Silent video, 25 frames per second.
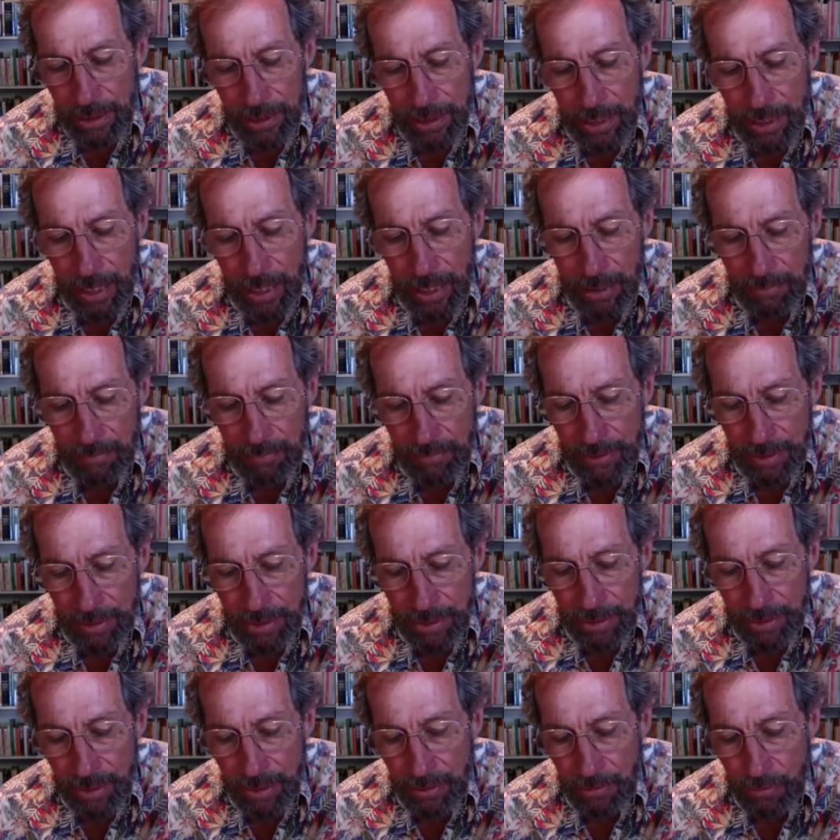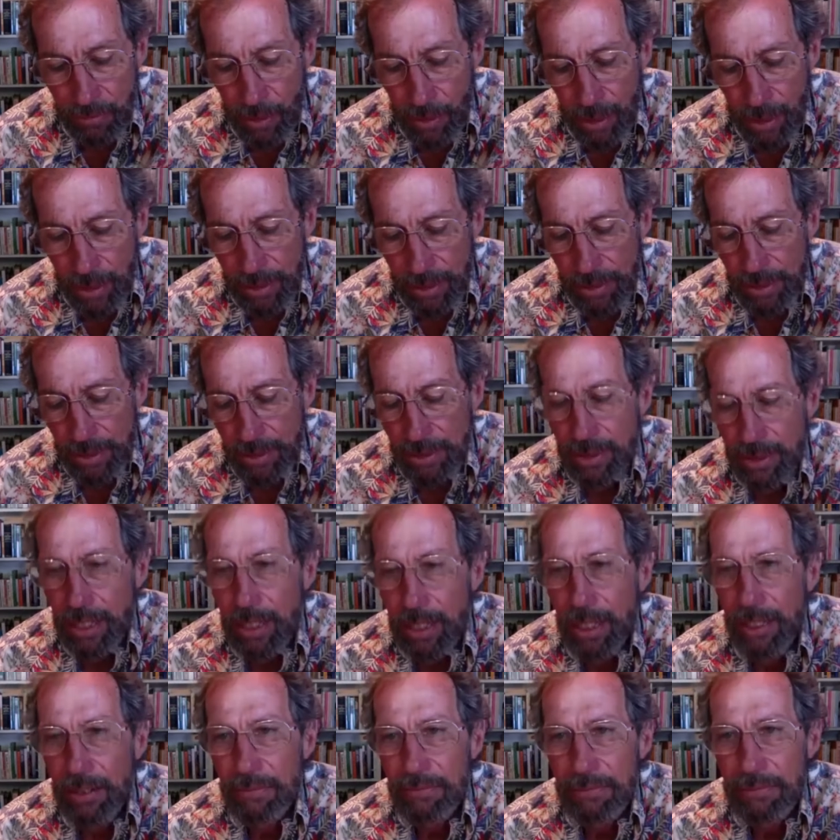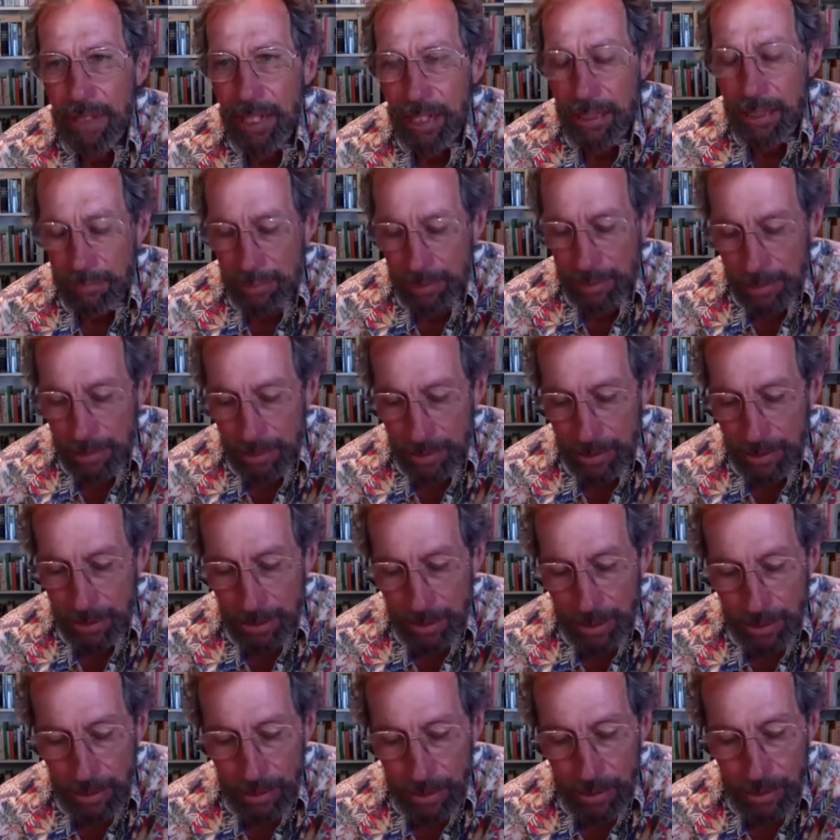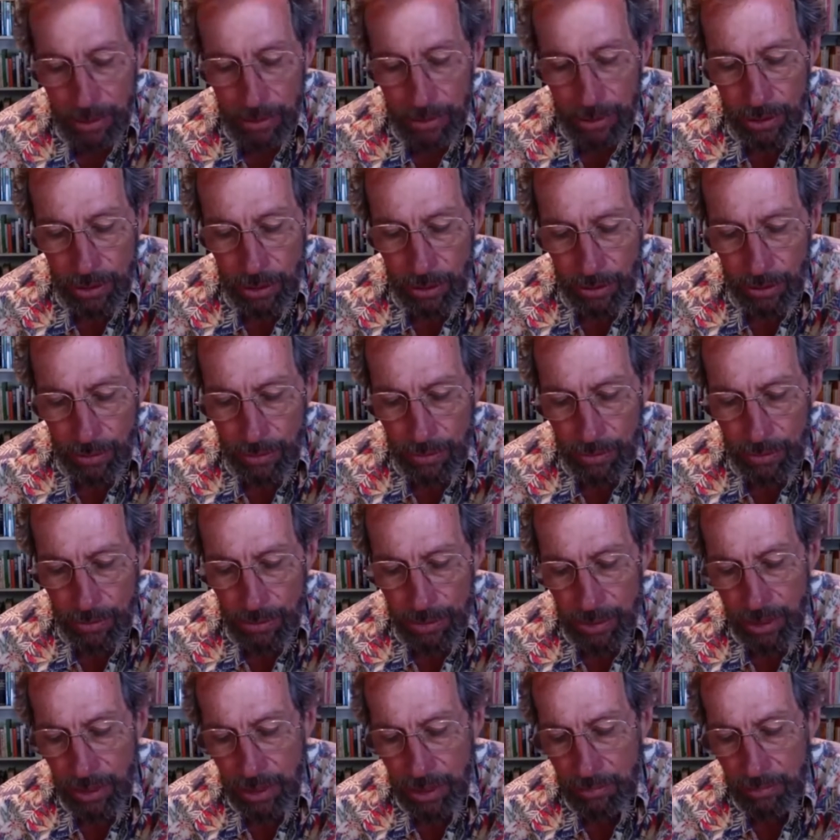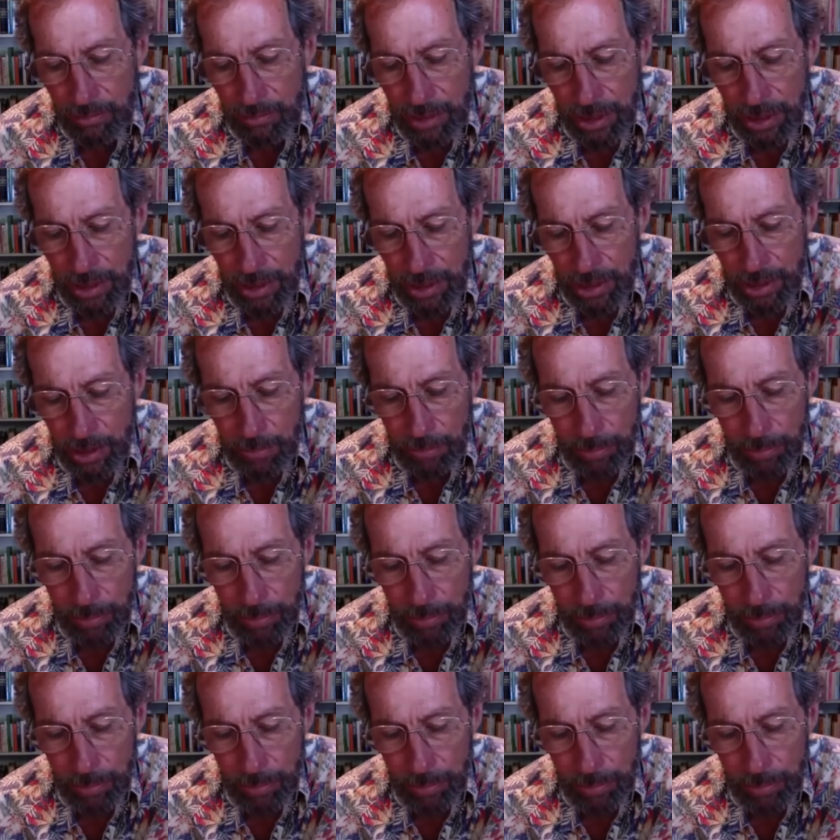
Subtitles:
the canvas and walked the tile fragments, your toes on the miniature